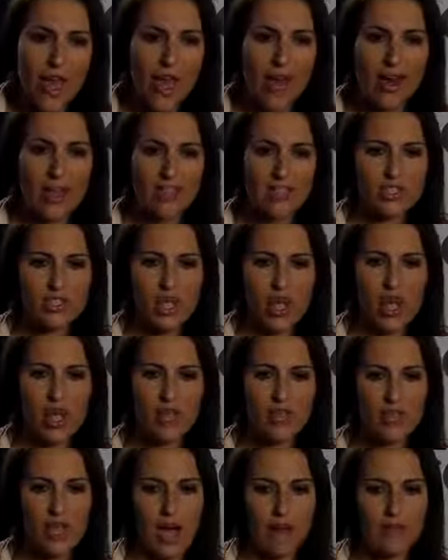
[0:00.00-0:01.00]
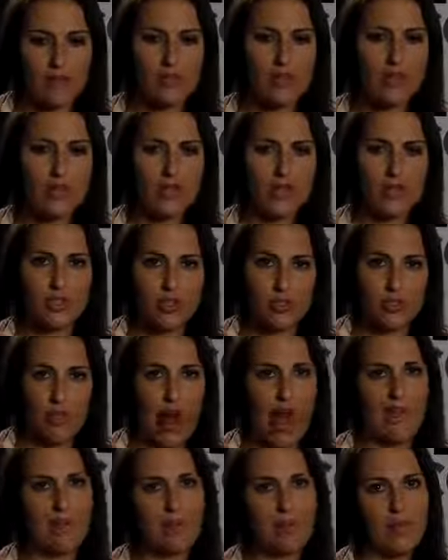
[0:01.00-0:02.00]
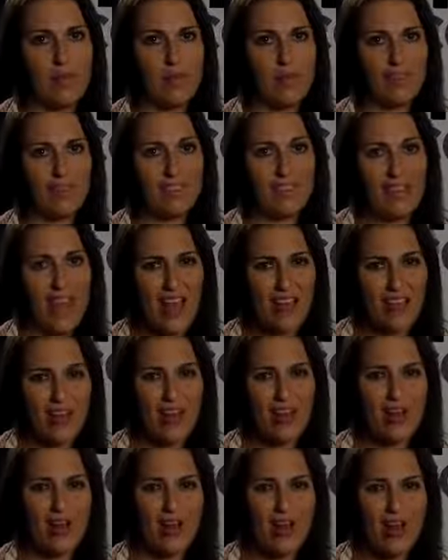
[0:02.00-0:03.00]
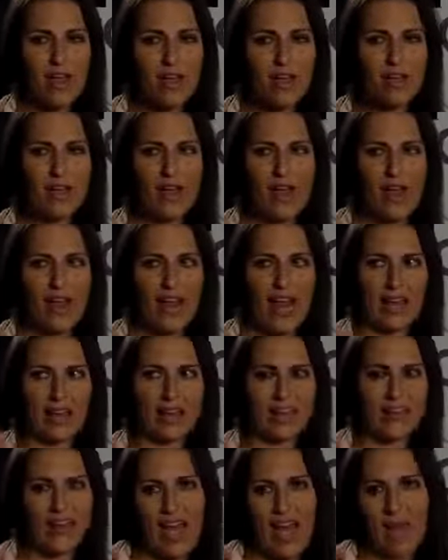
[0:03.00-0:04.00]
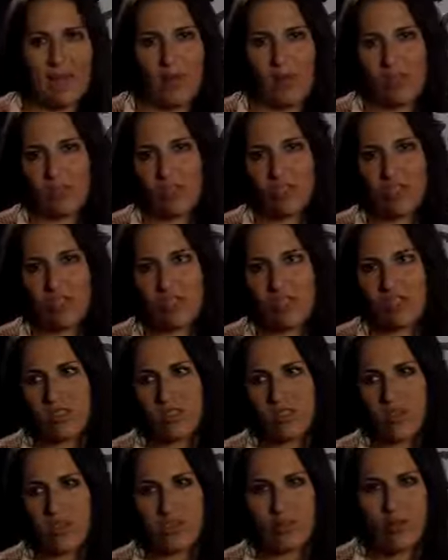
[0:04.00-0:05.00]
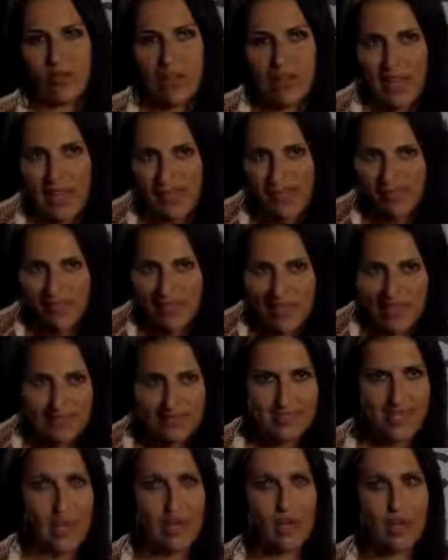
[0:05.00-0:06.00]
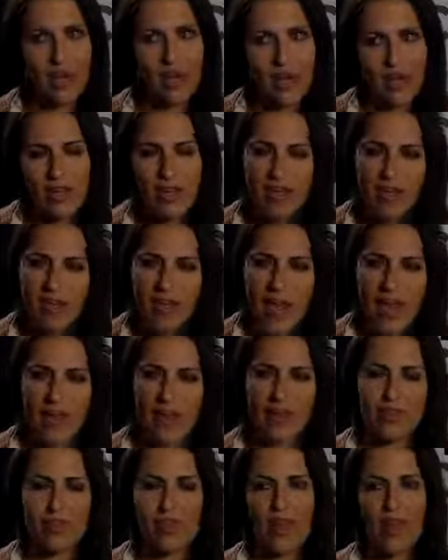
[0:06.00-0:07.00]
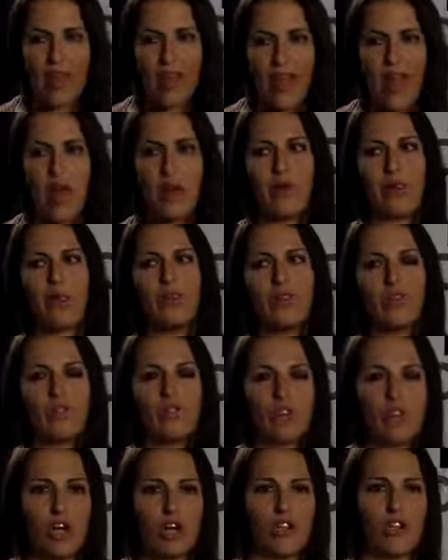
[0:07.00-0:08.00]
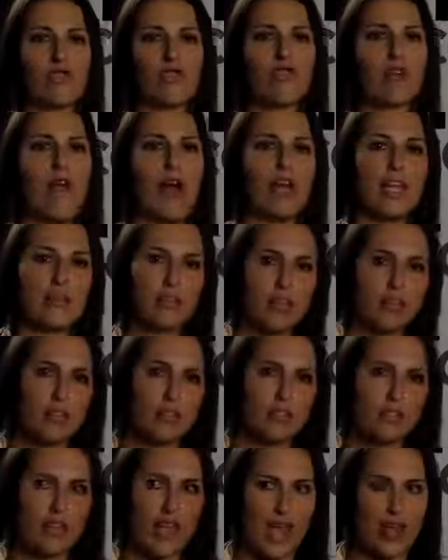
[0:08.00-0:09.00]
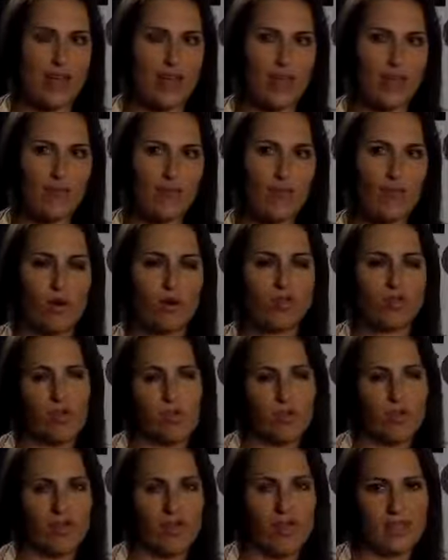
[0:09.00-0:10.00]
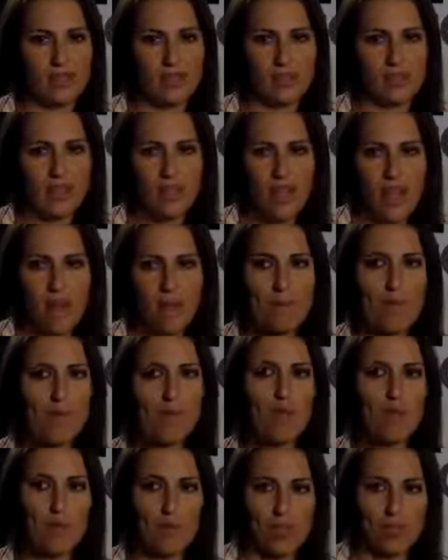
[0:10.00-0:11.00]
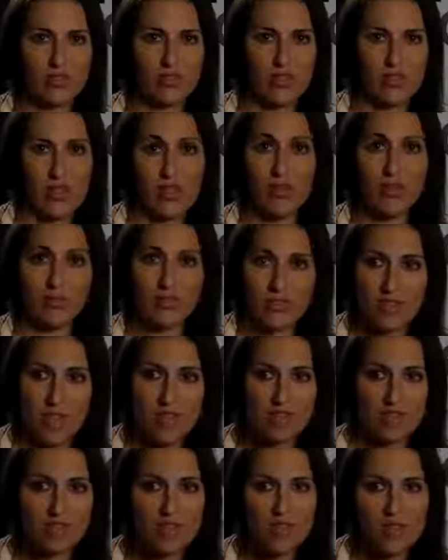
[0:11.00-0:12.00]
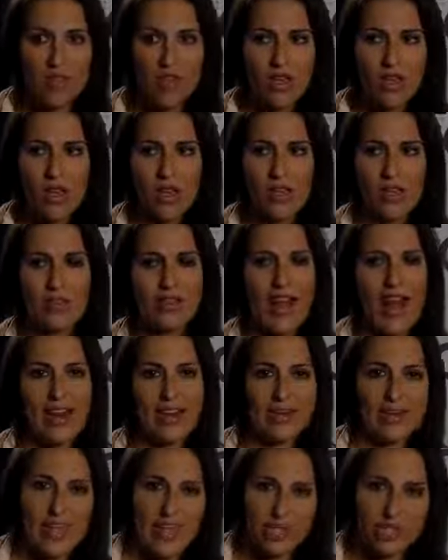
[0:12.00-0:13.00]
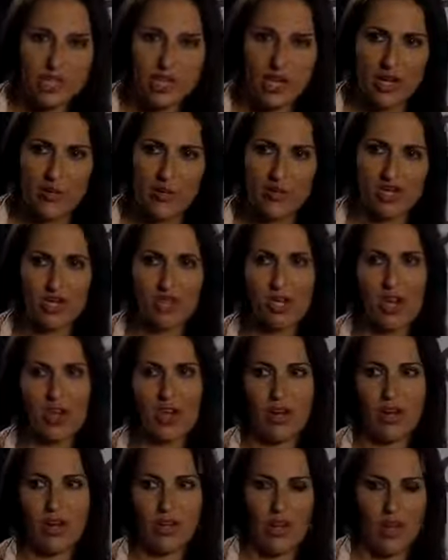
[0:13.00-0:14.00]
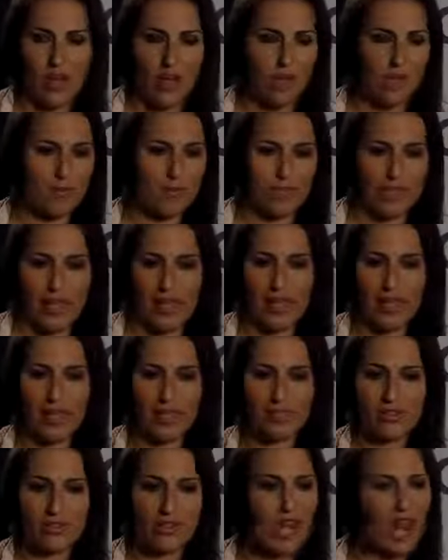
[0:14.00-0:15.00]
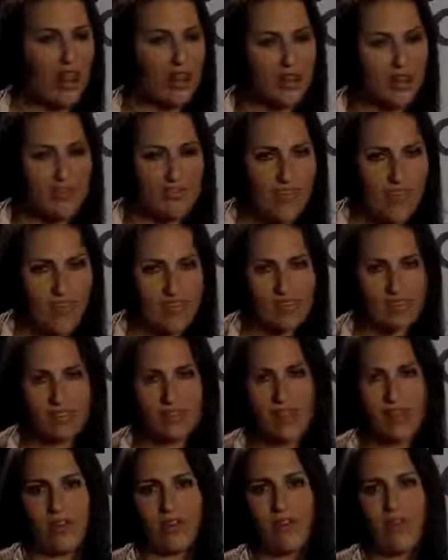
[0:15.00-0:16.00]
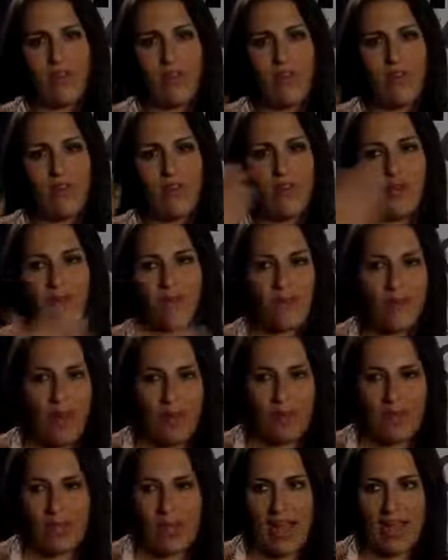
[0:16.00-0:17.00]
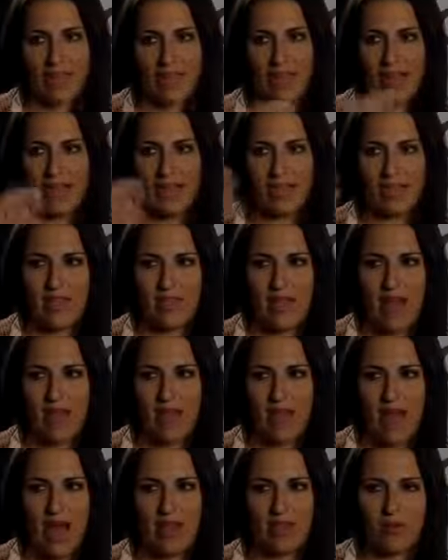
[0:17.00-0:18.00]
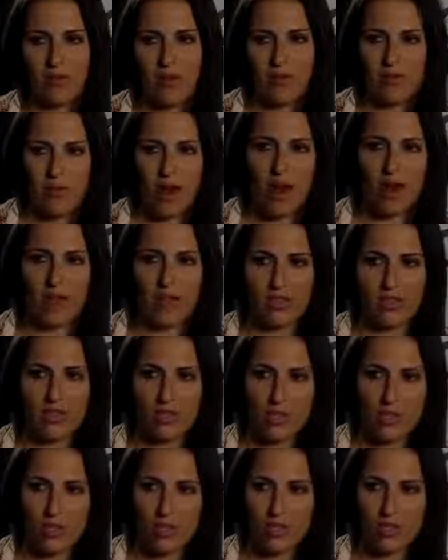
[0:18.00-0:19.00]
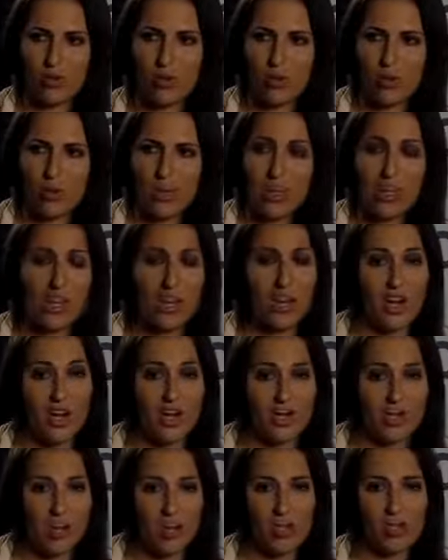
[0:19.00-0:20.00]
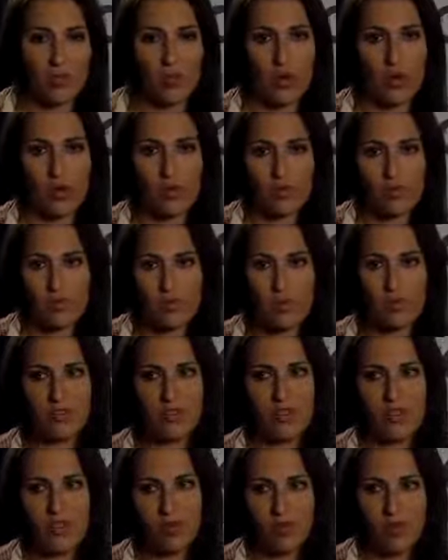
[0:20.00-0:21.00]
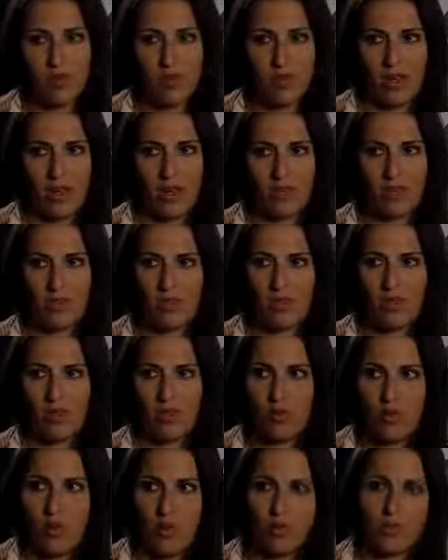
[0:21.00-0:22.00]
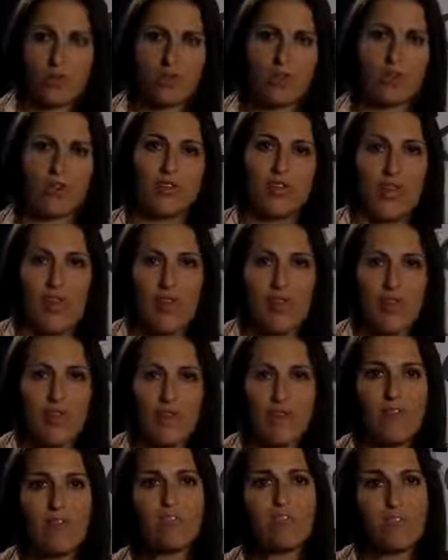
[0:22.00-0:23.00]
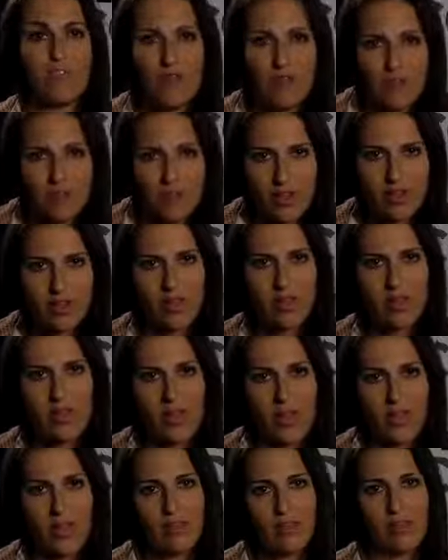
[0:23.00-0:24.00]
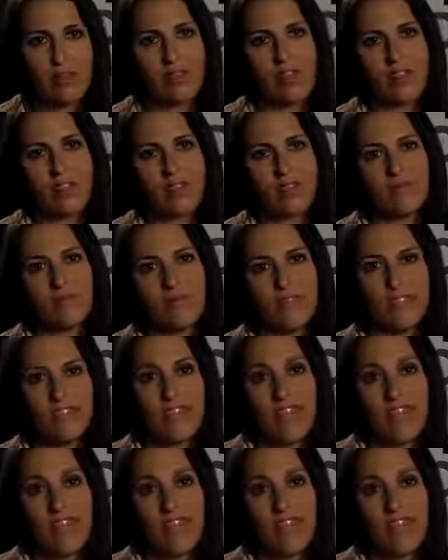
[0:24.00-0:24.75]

and I saw the opportunity to rally people together but at the time, it was just for drinking and celebrating. And I thought, how can you start to rally people together for something that's a bigger reason than themselves? With that intention, we started um, planning charity events and philanthropic gatherings, and then that really brought us to here, which was building community to be able to create a physical community, which is the